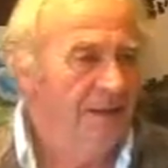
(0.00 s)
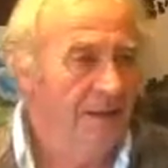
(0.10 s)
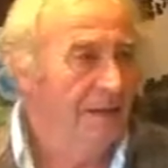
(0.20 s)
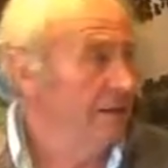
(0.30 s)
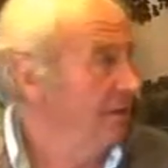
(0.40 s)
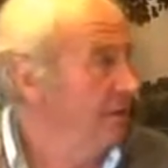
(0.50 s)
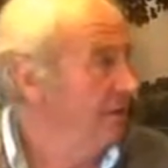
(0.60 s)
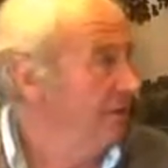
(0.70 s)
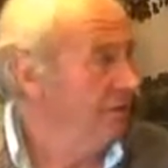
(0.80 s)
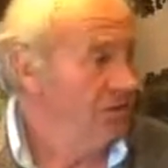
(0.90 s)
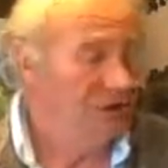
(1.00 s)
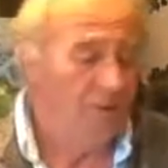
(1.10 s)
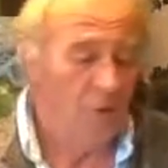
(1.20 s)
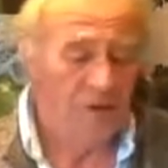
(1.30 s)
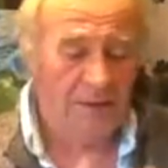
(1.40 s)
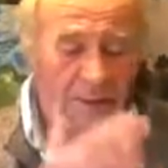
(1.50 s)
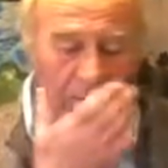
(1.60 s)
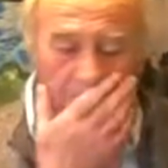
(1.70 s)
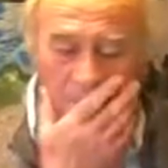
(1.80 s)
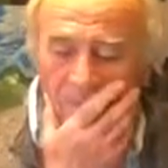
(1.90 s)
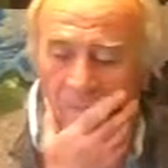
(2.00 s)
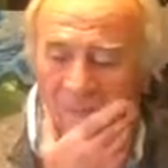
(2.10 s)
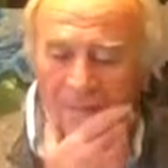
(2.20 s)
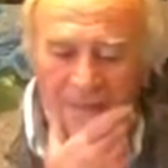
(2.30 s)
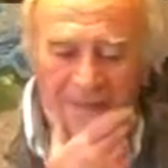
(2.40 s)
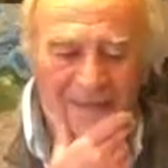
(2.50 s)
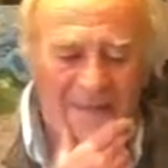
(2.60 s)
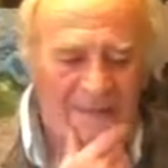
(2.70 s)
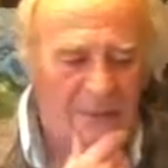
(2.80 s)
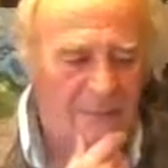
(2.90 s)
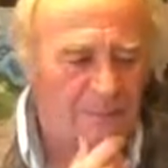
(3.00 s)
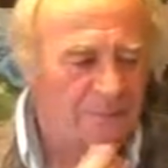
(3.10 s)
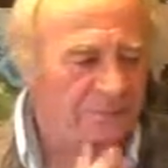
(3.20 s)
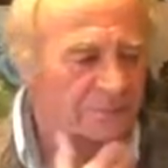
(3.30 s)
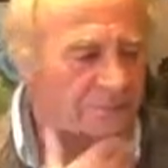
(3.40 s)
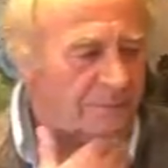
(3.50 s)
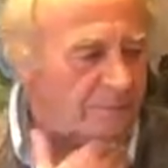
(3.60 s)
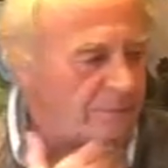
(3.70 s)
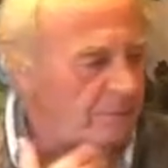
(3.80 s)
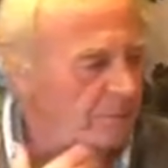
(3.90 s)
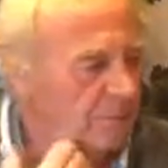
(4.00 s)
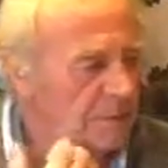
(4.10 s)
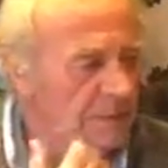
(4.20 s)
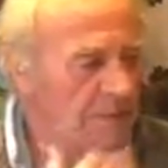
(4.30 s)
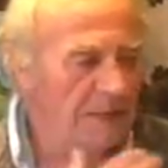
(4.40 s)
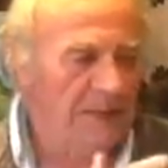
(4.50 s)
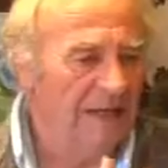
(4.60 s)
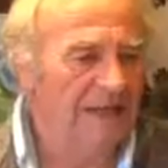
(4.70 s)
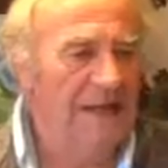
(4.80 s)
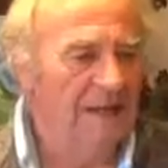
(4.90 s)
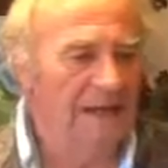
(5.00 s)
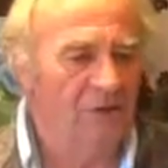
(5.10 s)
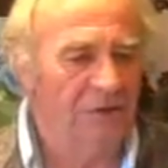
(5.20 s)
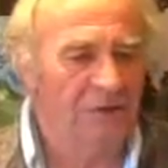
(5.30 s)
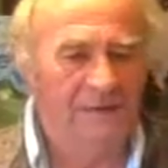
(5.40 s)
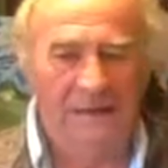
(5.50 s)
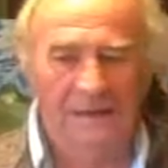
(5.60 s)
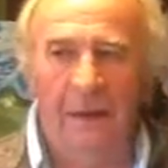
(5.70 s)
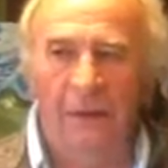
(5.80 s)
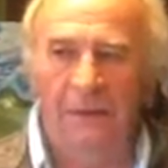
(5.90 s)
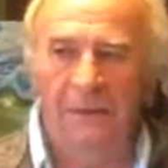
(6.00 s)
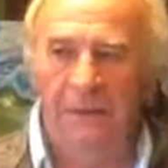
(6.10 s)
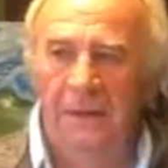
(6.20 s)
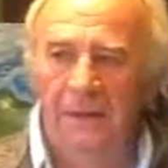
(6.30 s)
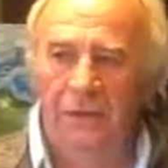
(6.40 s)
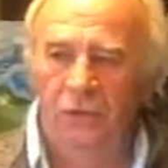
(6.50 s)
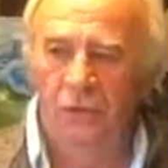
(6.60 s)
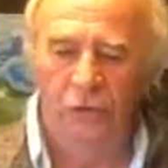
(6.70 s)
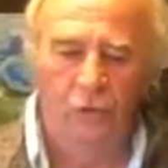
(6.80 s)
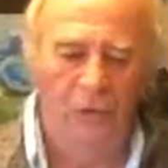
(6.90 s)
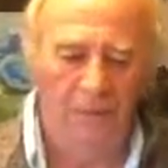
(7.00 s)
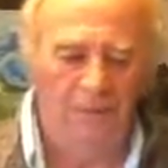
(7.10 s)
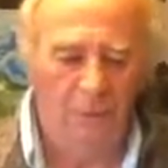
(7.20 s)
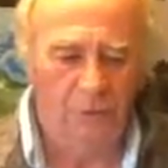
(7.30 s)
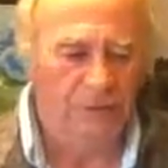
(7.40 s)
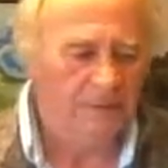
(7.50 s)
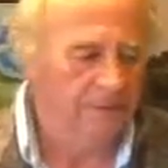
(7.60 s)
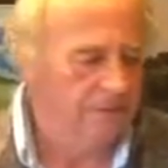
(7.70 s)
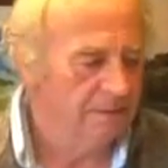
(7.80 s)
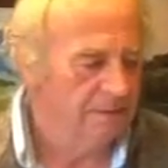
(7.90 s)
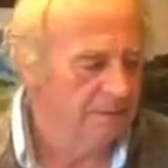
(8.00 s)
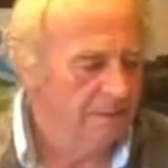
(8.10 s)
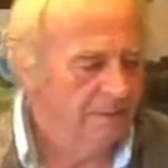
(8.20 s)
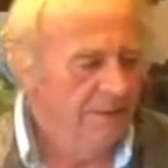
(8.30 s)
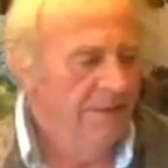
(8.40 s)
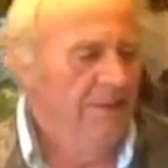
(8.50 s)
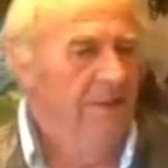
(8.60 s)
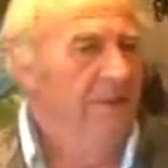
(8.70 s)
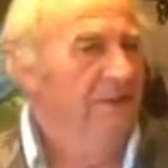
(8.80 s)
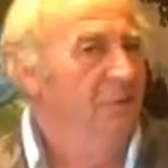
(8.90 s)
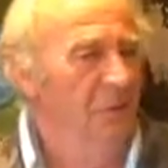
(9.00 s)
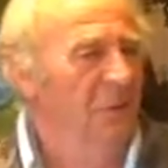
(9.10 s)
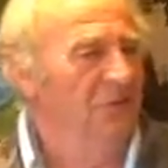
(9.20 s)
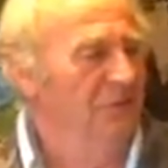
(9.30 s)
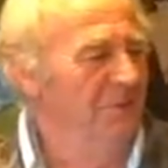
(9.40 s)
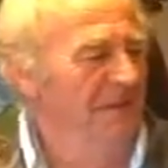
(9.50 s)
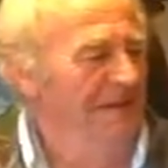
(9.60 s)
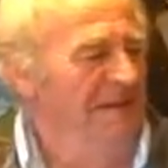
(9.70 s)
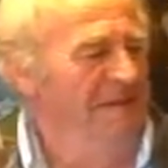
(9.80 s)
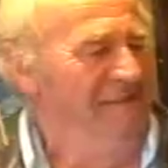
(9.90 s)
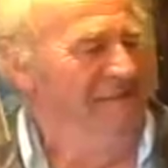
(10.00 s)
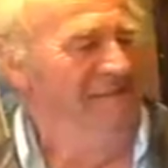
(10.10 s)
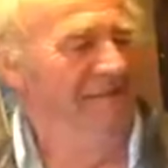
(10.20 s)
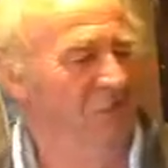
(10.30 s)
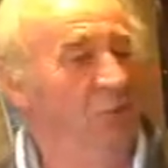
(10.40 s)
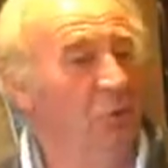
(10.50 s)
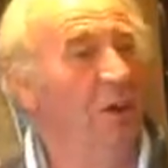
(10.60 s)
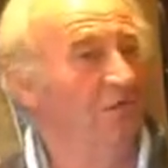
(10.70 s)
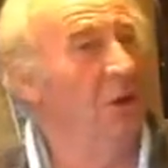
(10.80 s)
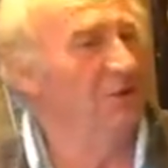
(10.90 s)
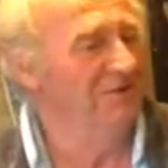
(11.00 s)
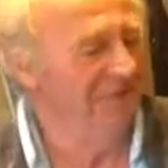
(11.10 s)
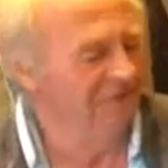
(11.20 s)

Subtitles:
As I say, as you can see, I'm working away. I'm getting there. But I can't actually set up and show you what I'm doing. It's too much for me. Show you what I've done.